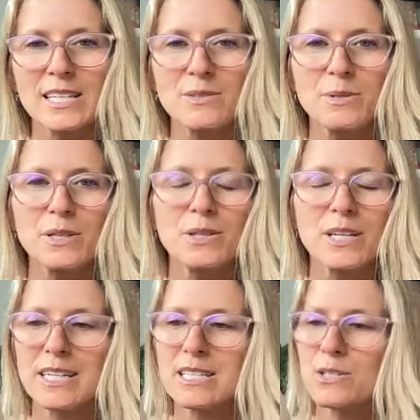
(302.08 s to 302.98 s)
As we
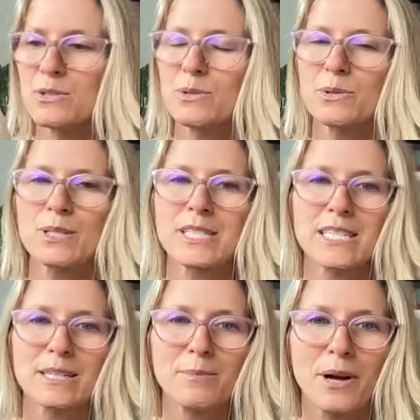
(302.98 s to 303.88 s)
look into
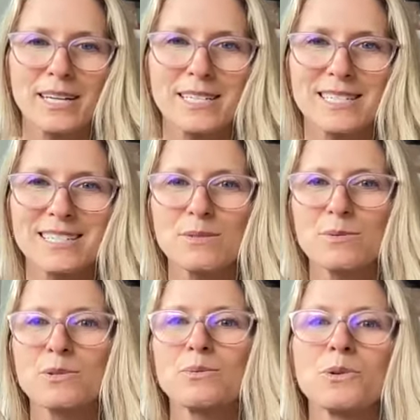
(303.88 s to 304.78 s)
holistic practices,
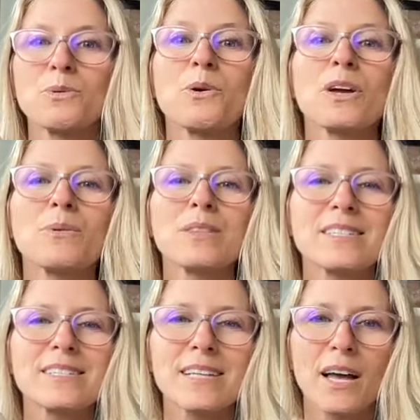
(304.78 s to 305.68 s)
we're working with the
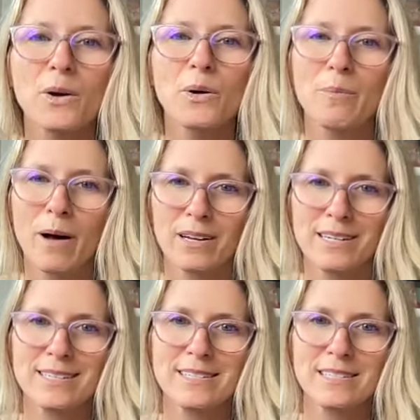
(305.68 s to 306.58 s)
subtle
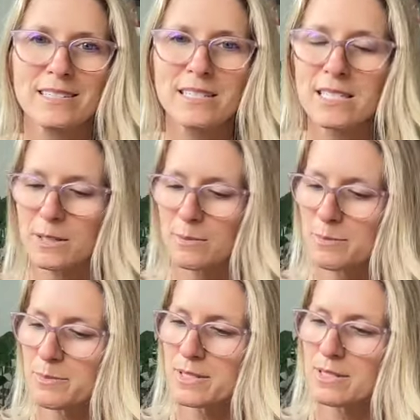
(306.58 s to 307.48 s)
body
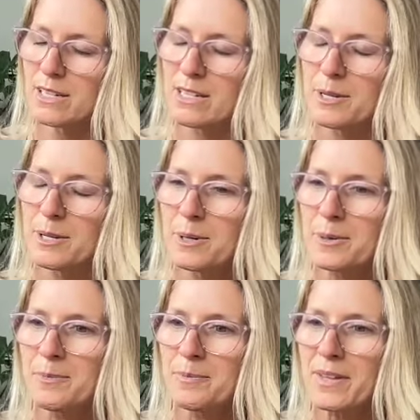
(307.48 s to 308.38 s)
systems.
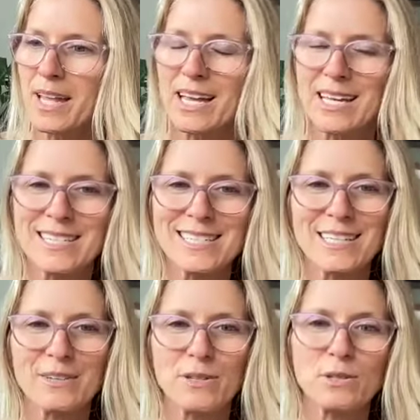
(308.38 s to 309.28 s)
And
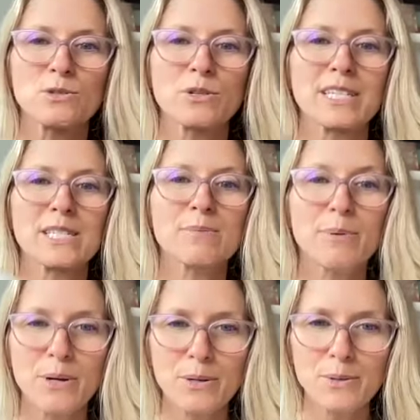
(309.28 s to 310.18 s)
if you
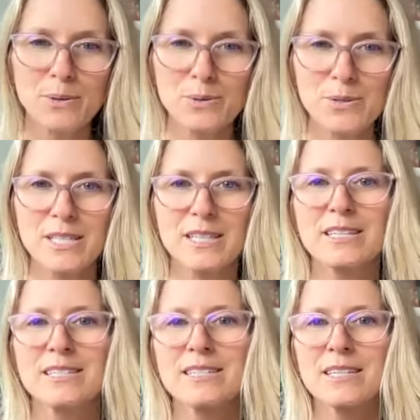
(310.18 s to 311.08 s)
transpose
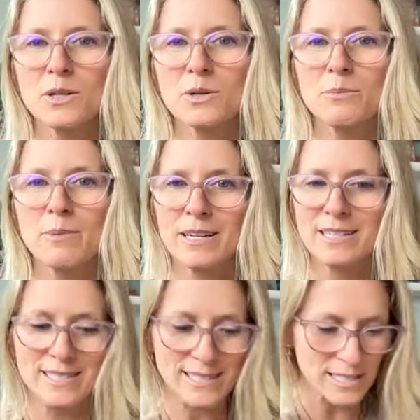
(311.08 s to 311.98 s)
these subtle
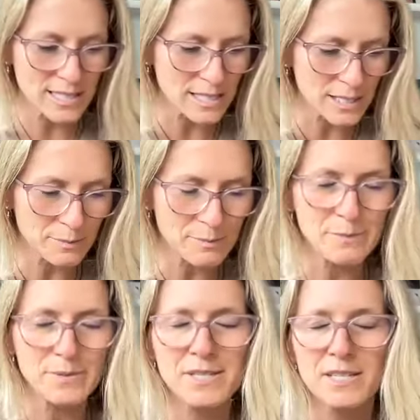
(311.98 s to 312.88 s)
body
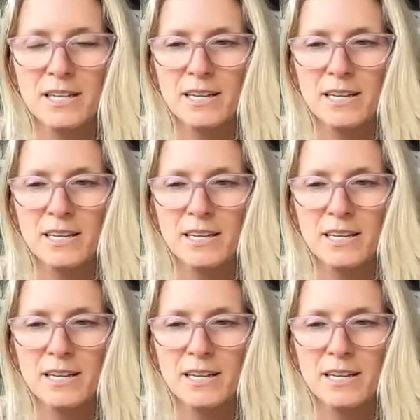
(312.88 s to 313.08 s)
systems